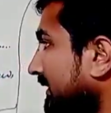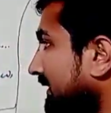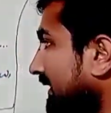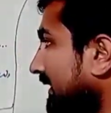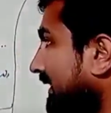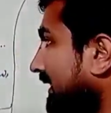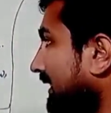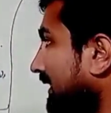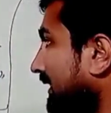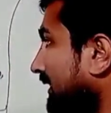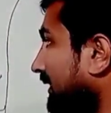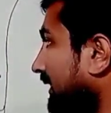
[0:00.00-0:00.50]

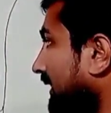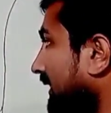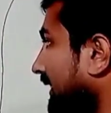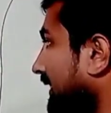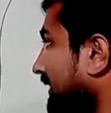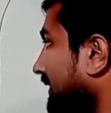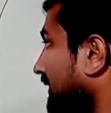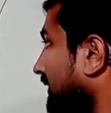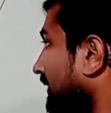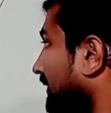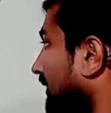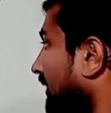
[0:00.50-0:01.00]
setting,
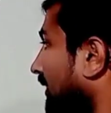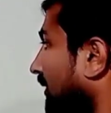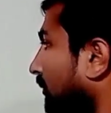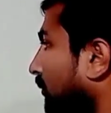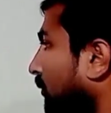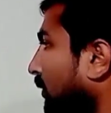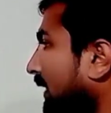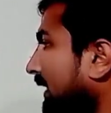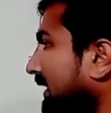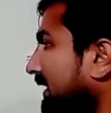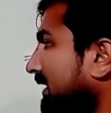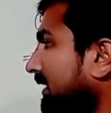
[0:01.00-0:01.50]
character,
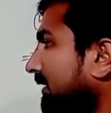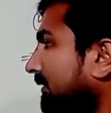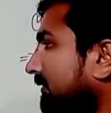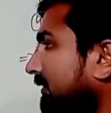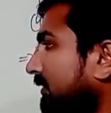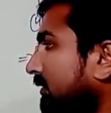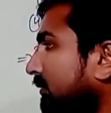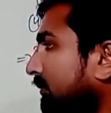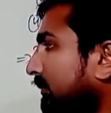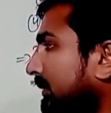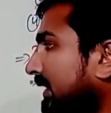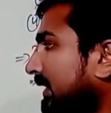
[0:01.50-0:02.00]
point of
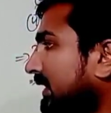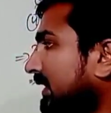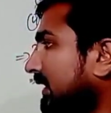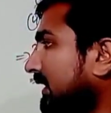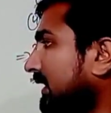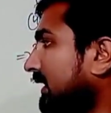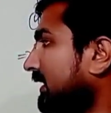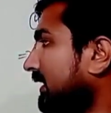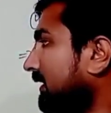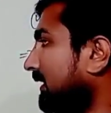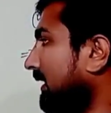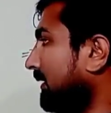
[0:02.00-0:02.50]
view,
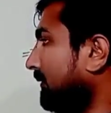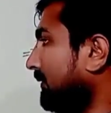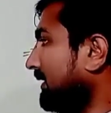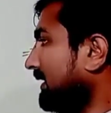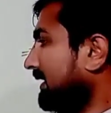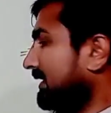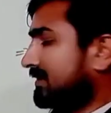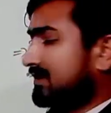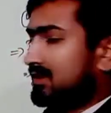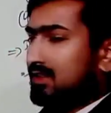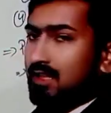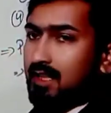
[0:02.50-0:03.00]
figurative language,
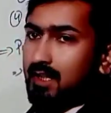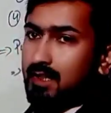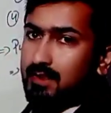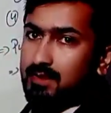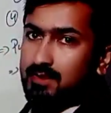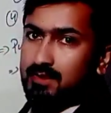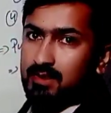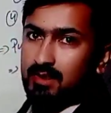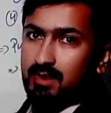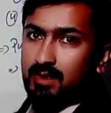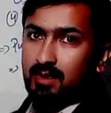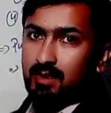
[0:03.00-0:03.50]
and
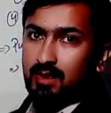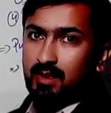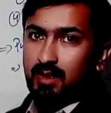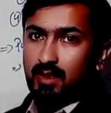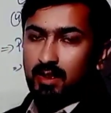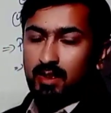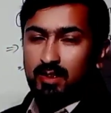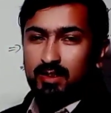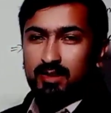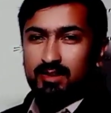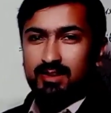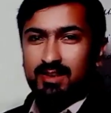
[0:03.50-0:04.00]
styles.
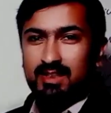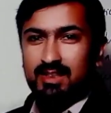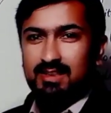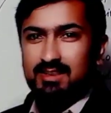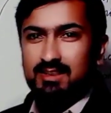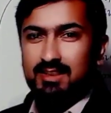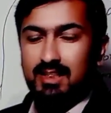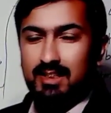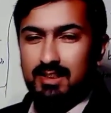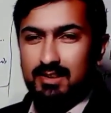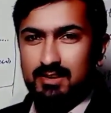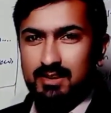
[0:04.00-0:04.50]
These
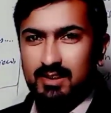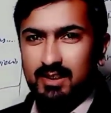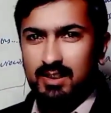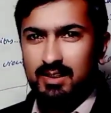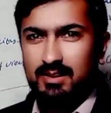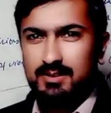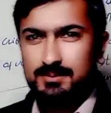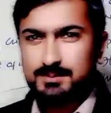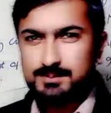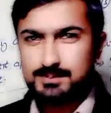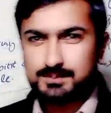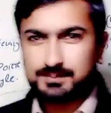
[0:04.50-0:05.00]
things
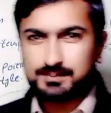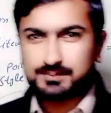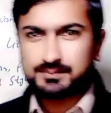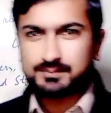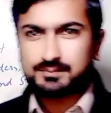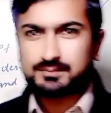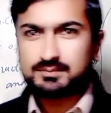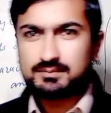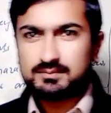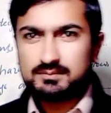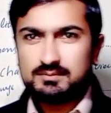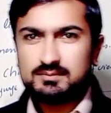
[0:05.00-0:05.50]
are
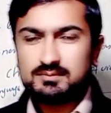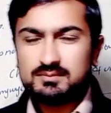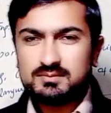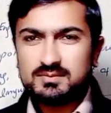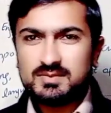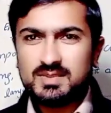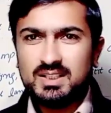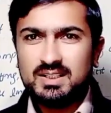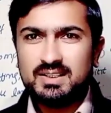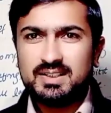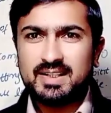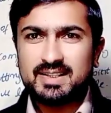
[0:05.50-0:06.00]

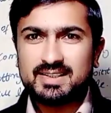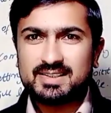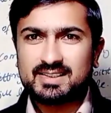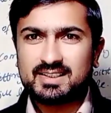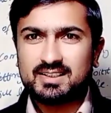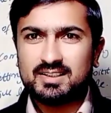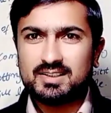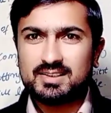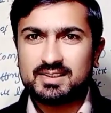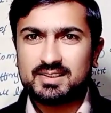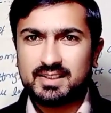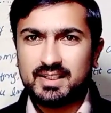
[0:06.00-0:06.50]

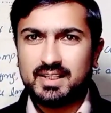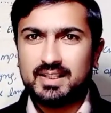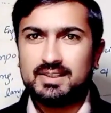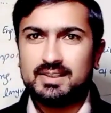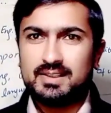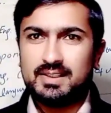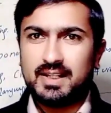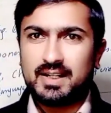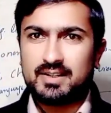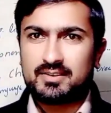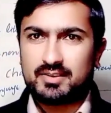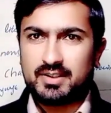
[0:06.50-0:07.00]
discussed
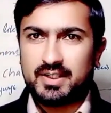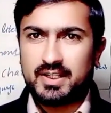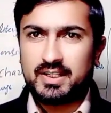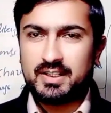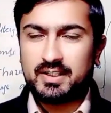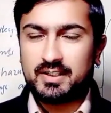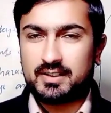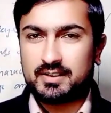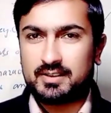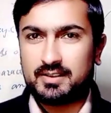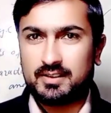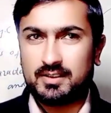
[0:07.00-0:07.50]
in literary
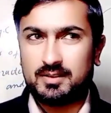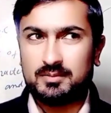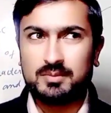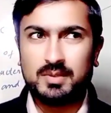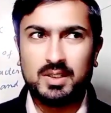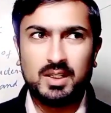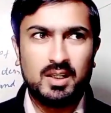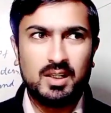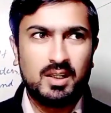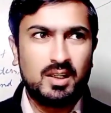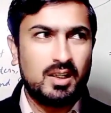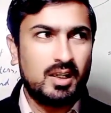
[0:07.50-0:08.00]
criticism.
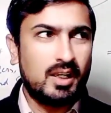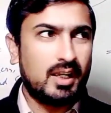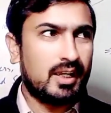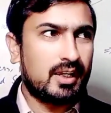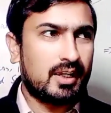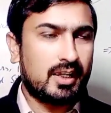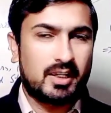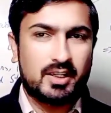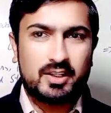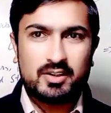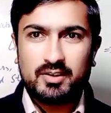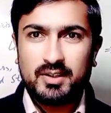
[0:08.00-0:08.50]

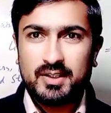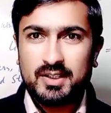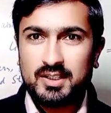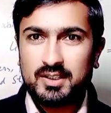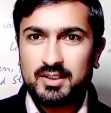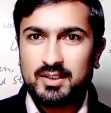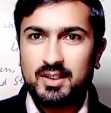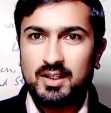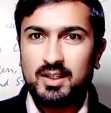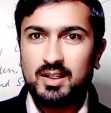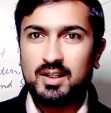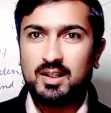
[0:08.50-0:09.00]
A
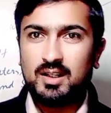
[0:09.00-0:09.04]
critic